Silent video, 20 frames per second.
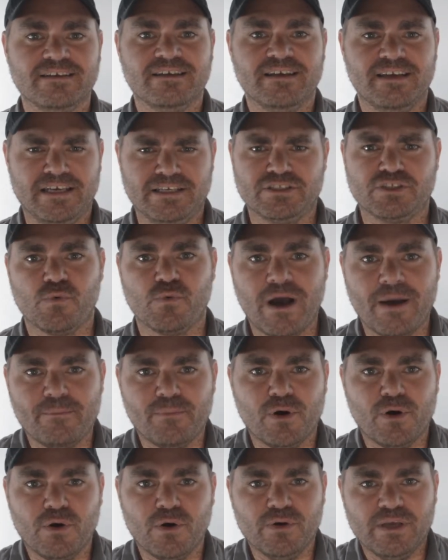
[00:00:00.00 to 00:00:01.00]
It's
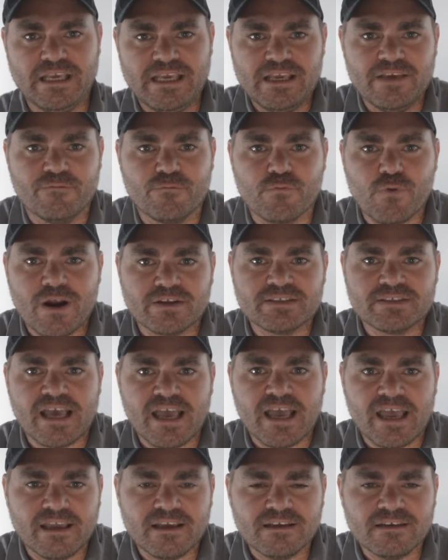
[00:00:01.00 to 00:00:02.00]
guapo, y
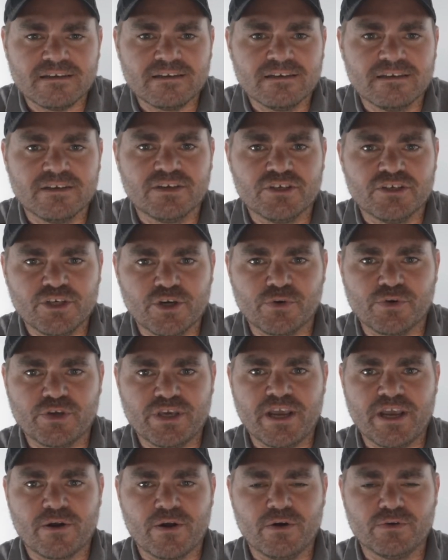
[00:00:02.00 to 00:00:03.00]
fuerte, yo
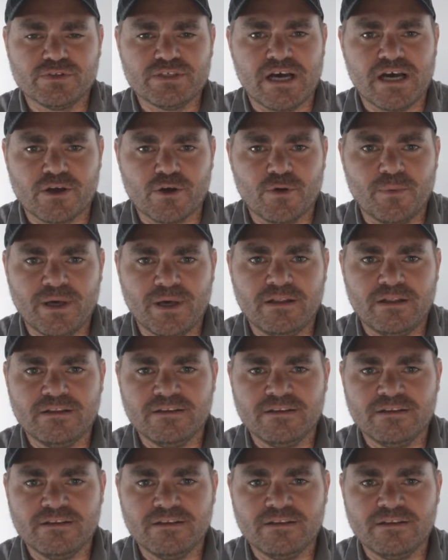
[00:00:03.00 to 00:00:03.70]
quiero Taco Bell.